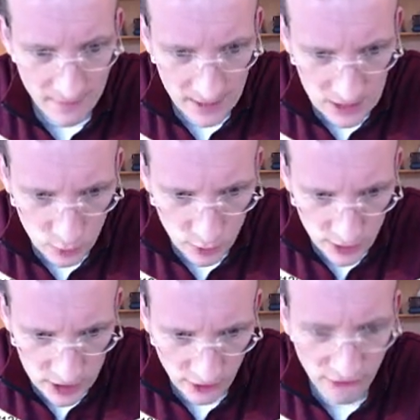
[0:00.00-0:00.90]
This
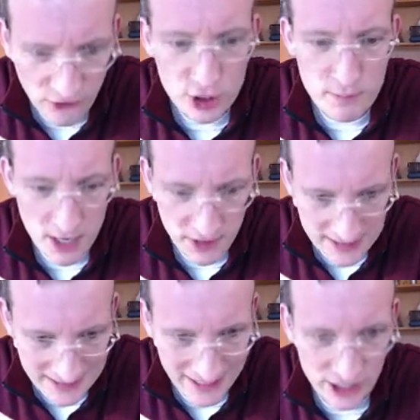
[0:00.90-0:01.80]
was the first month
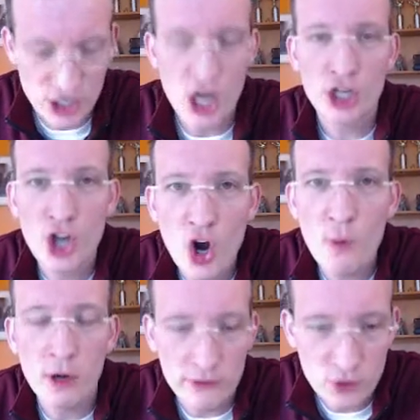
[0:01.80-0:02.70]
I did it in
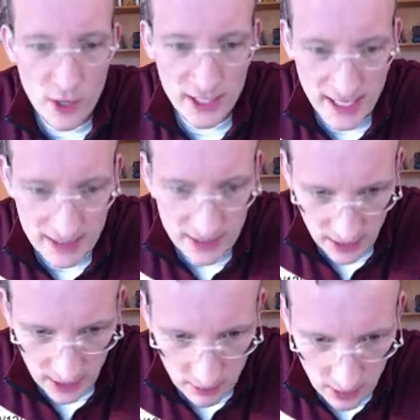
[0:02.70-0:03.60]
October of
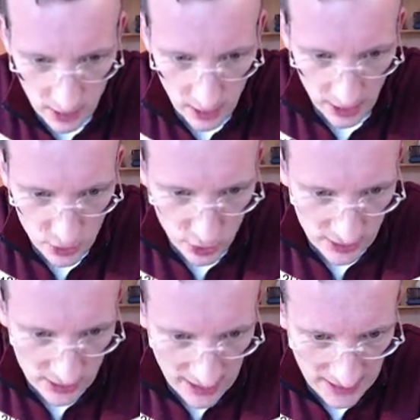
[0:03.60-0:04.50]
2018. And you
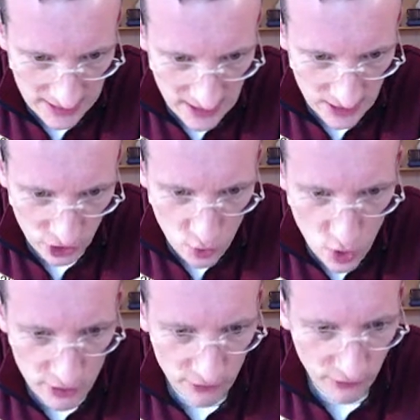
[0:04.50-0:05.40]
can see I sent
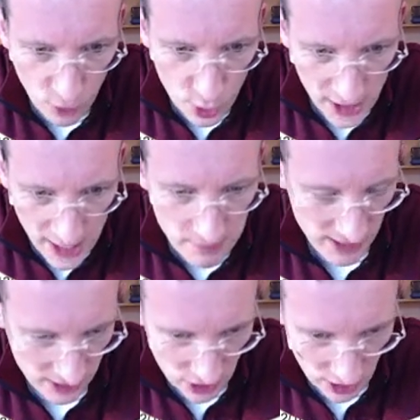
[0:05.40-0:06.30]
248
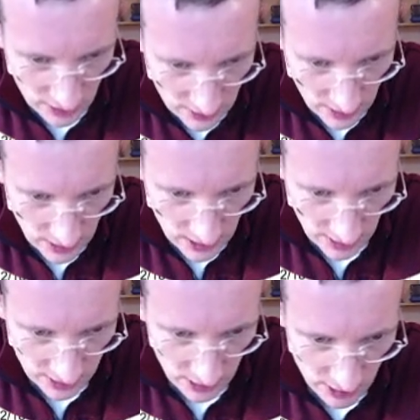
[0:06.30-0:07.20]
messages.
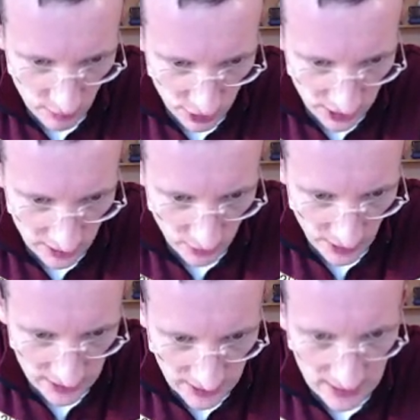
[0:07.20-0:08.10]
That's 100% of
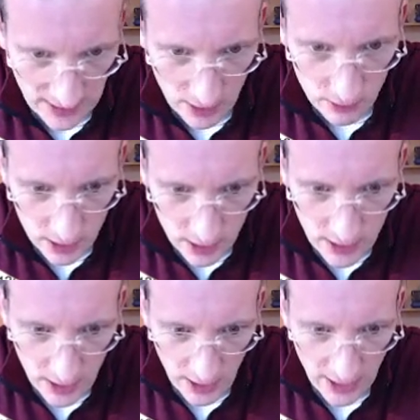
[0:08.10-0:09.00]
what I sent out.
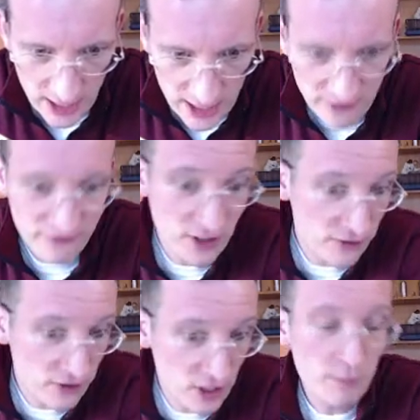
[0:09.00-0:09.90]
And I got
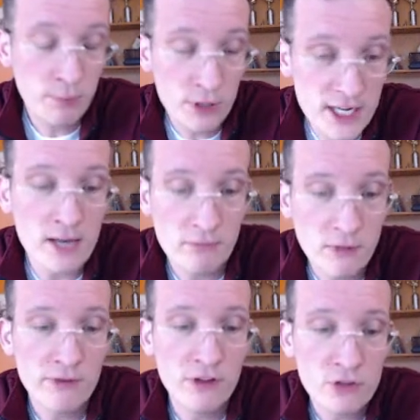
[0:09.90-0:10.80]
50%
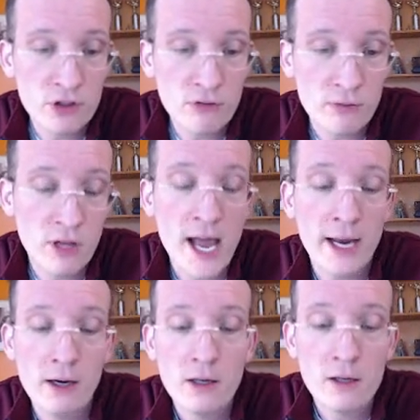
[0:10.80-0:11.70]
of them to
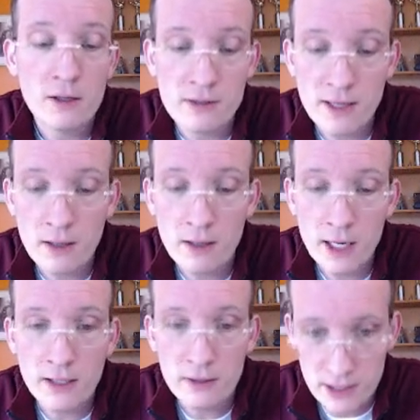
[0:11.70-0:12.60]
reply. So I
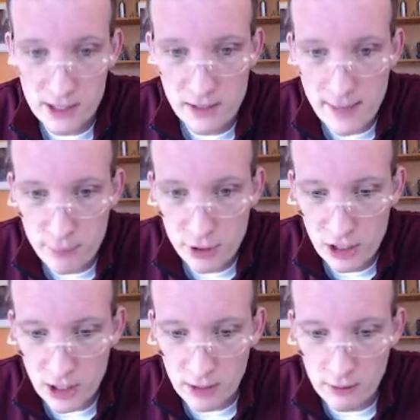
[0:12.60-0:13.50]
consider that pretty
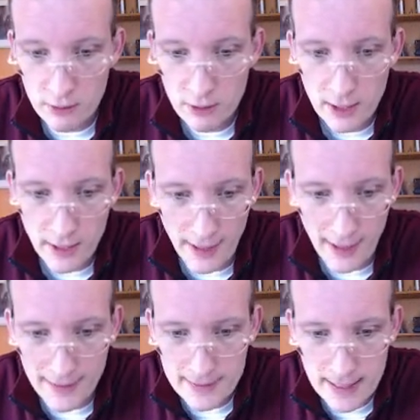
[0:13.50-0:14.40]
good.
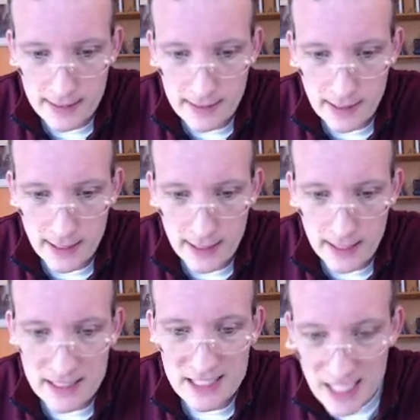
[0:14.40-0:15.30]
And then I
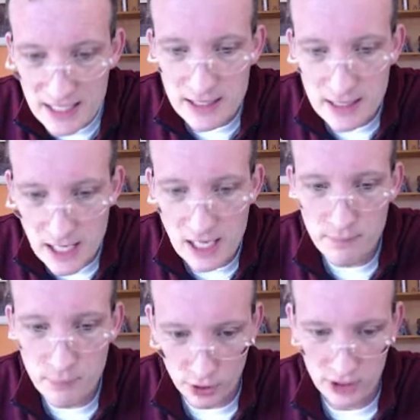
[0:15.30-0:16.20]
got
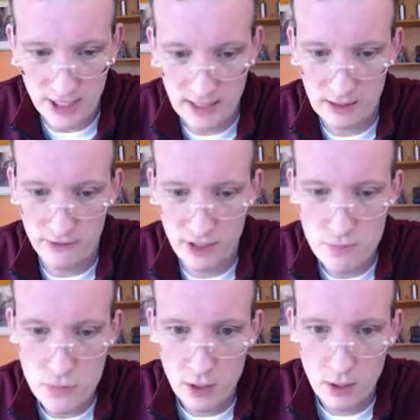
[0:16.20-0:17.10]
16% of
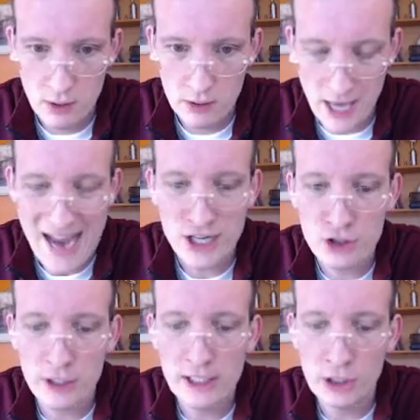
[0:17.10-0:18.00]
them to
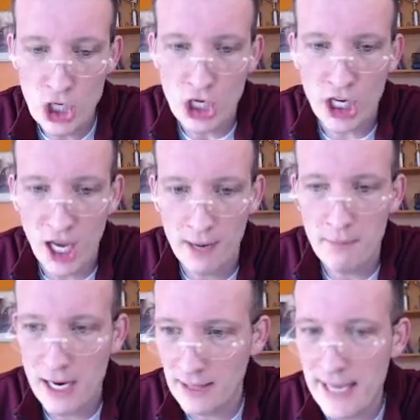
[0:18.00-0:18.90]
actually look at
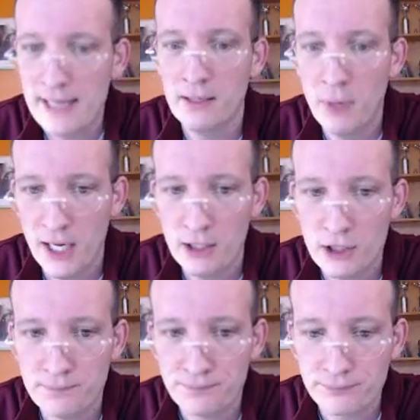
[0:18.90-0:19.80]
my landing
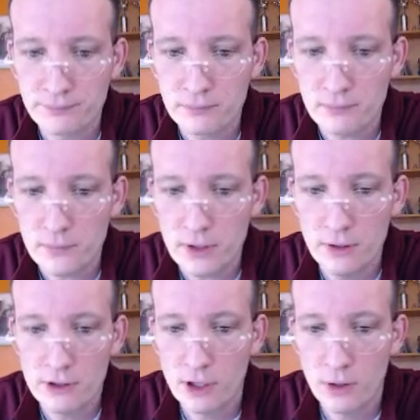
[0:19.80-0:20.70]
page.
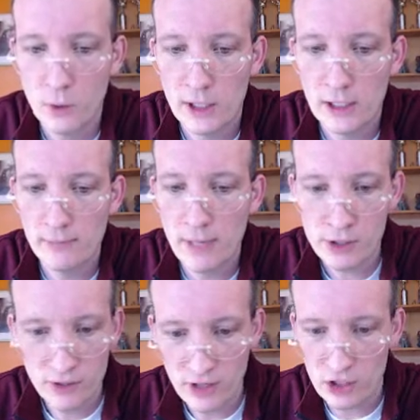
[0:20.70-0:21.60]
So that
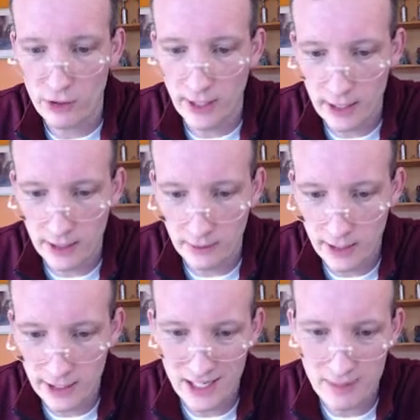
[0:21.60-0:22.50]
was a victory, and I
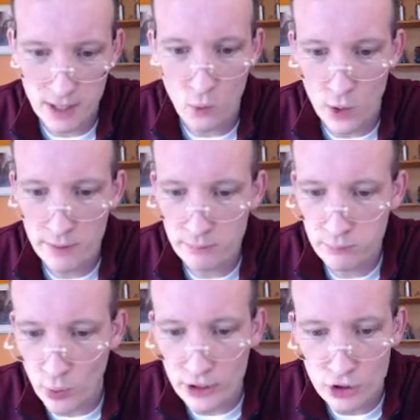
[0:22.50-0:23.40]
got about
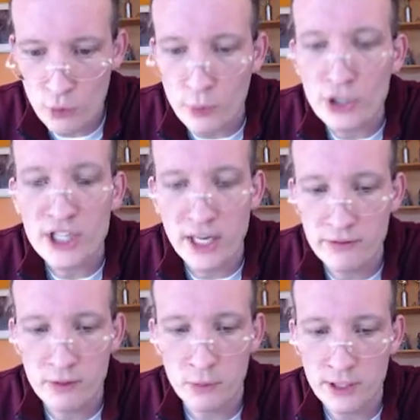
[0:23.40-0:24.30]
1.2%
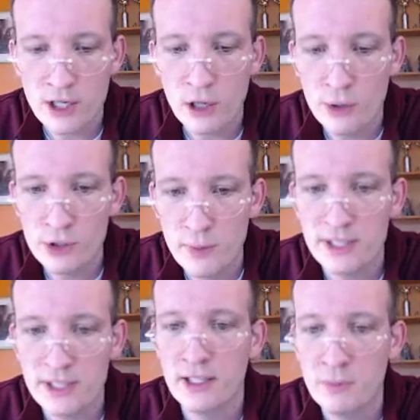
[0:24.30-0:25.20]
of them as closed
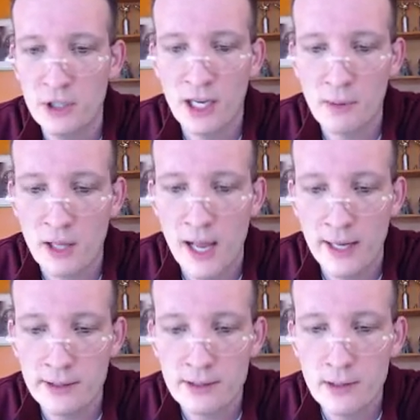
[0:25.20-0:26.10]
business, became
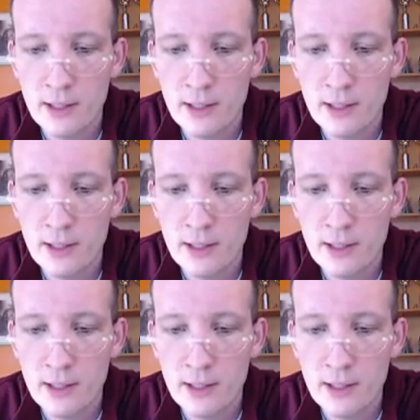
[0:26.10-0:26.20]
clients.